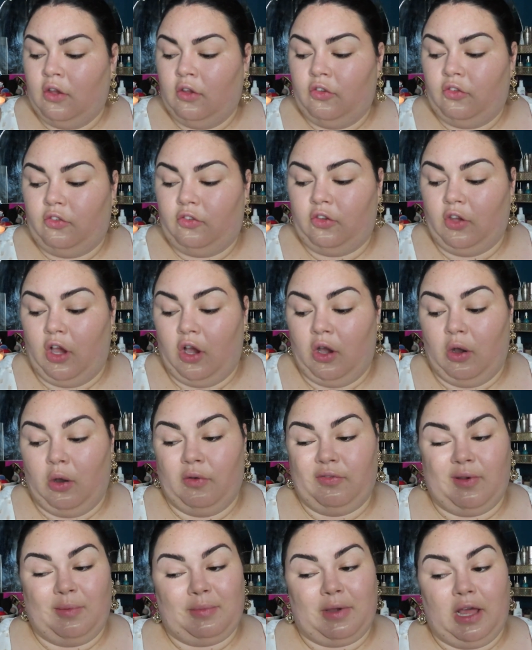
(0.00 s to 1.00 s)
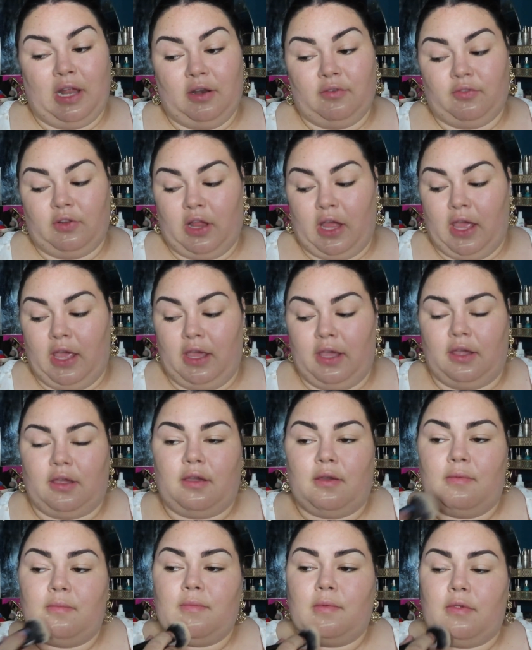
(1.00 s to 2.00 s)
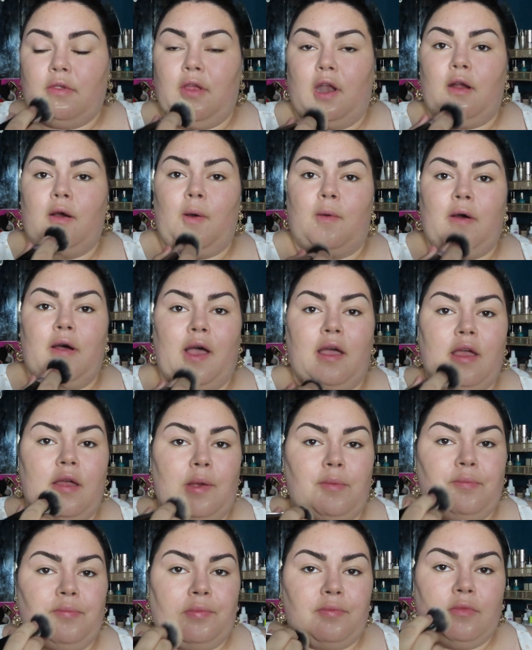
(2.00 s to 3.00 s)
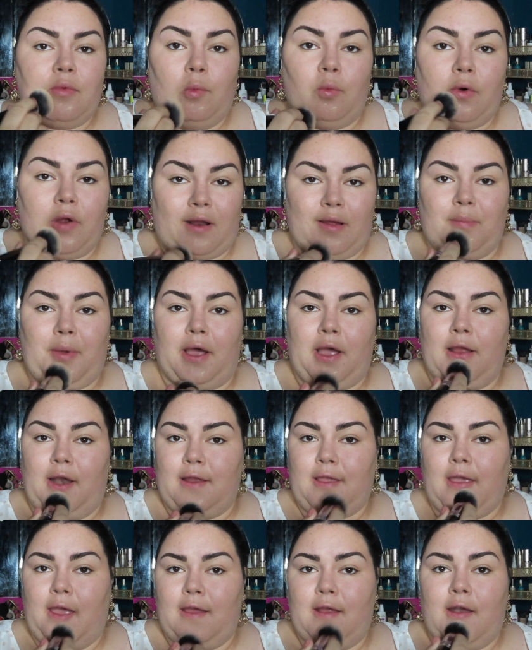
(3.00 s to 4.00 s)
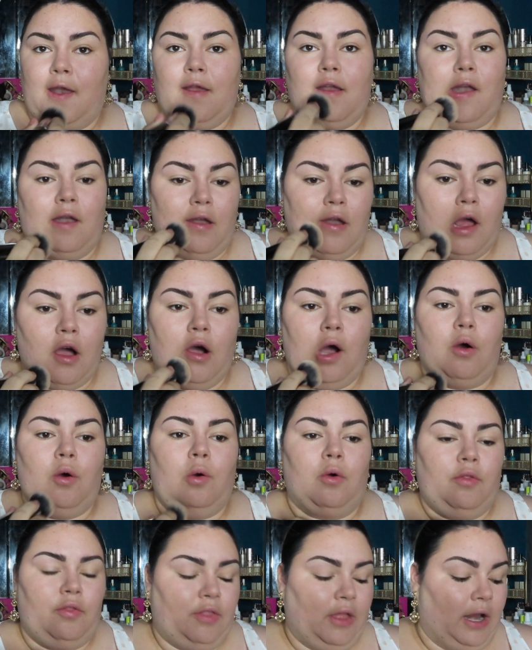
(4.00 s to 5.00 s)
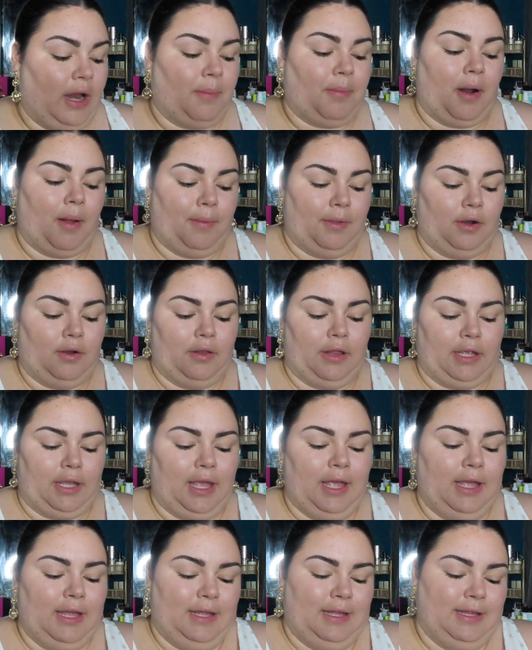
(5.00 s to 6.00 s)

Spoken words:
So if I'm kind of like, you know what, would I buy it again? No, then I probably don't like it.